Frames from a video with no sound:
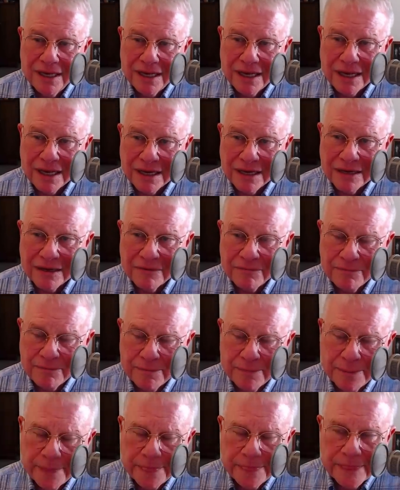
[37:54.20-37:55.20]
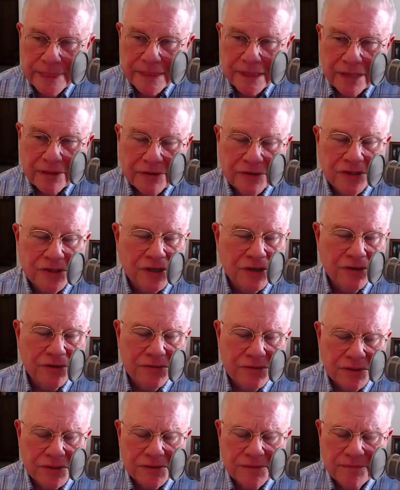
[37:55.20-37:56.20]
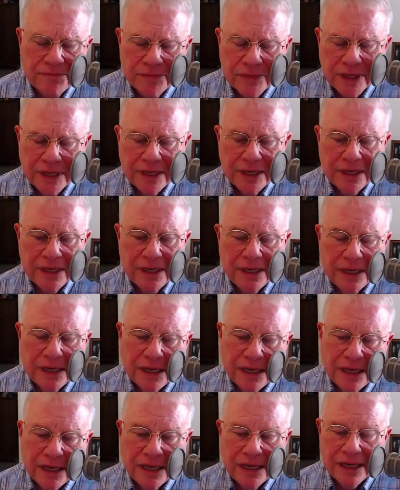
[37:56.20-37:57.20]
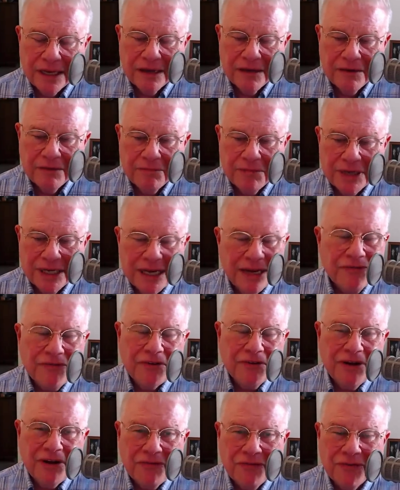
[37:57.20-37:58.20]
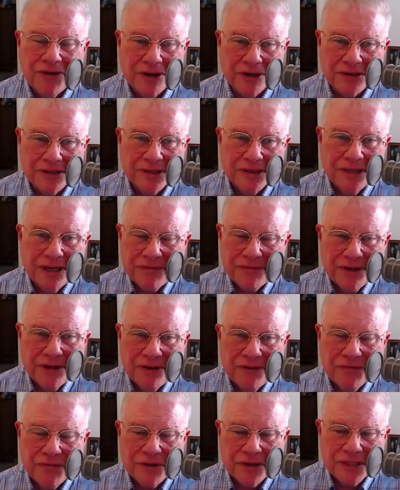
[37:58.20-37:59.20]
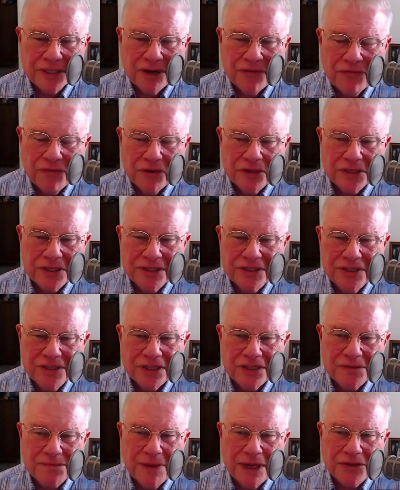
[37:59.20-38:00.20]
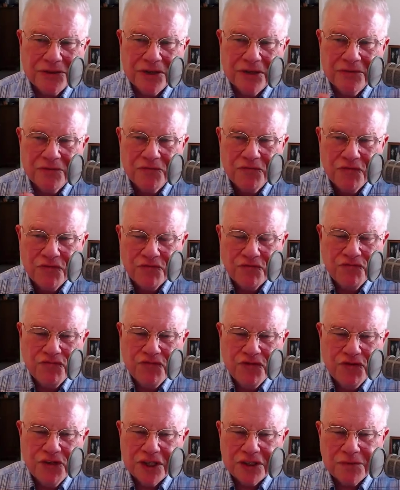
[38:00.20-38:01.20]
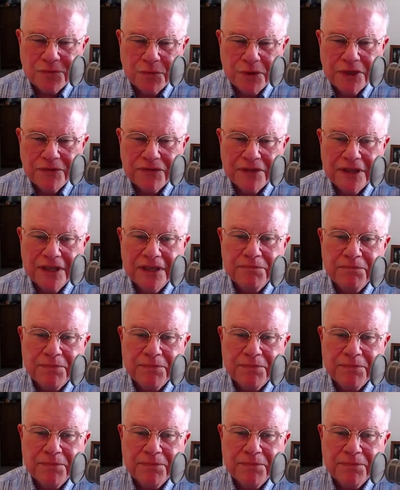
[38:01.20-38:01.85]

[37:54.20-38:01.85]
um, and other shows, but never Air Force, never Air Force. Air Force is just mentioned just briefly in